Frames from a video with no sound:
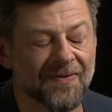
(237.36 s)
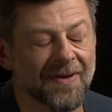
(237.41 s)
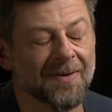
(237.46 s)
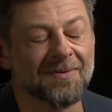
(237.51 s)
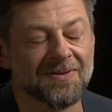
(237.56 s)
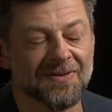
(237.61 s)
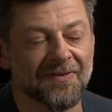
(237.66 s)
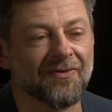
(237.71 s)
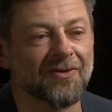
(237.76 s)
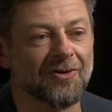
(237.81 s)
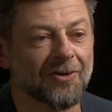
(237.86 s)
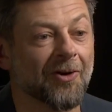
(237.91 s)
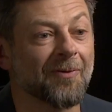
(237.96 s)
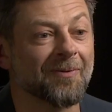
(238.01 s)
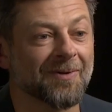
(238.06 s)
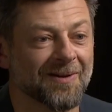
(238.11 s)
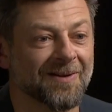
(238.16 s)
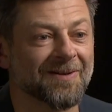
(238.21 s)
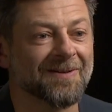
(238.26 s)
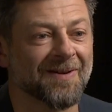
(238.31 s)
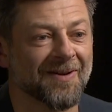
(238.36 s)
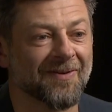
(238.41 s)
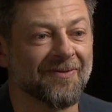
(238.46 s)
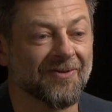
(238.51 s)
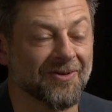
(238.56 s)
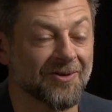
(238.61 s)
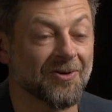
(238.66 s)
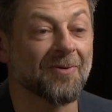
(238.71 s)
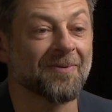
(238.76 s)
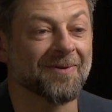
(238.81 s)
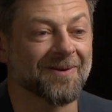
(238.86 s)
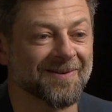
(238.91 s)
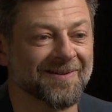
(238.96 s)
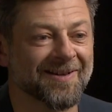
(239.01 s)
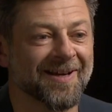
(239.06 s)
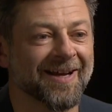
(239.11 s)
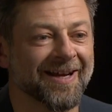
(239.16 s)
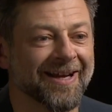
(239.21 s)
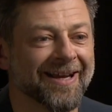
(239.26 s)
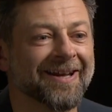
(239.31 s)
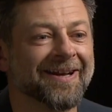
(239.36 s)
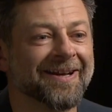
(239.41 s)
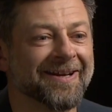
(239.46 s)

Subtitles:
it was a phenomenal day.